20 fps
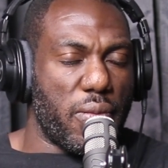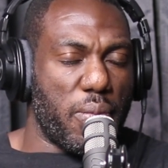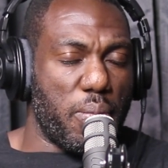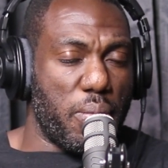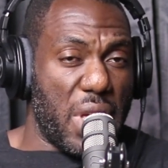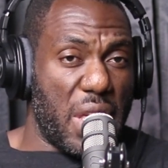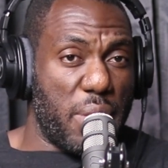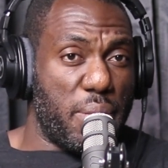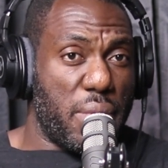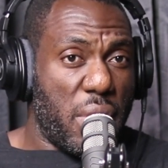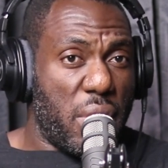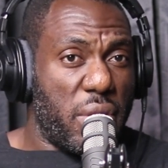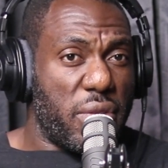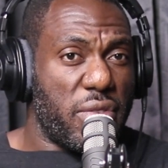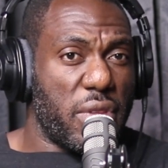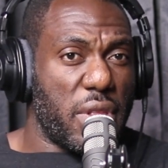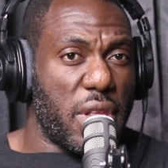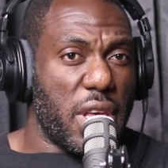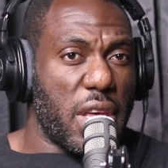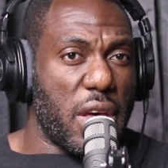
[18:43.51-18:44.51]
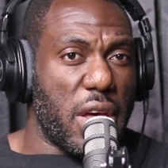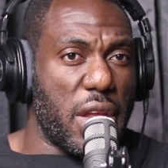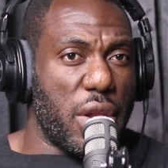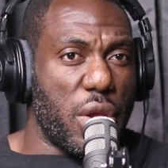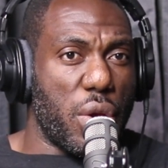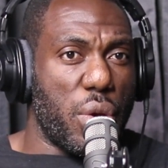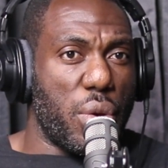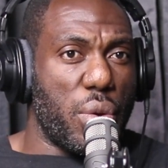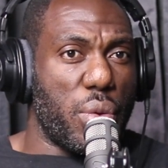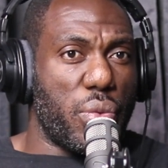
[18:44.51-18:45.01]
Me personally, I
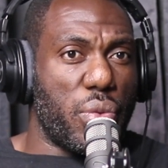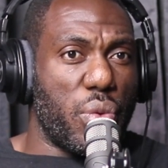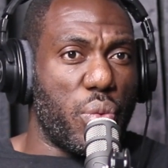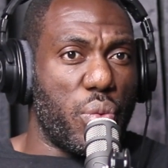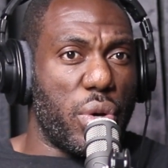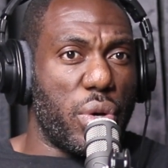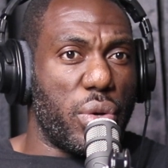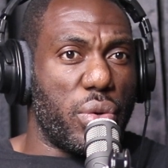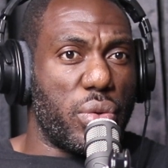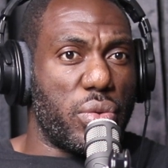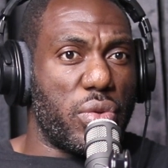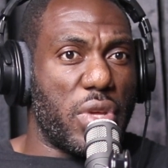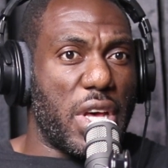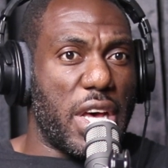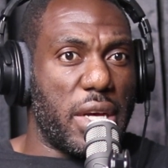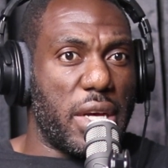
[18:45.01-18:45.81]
know the world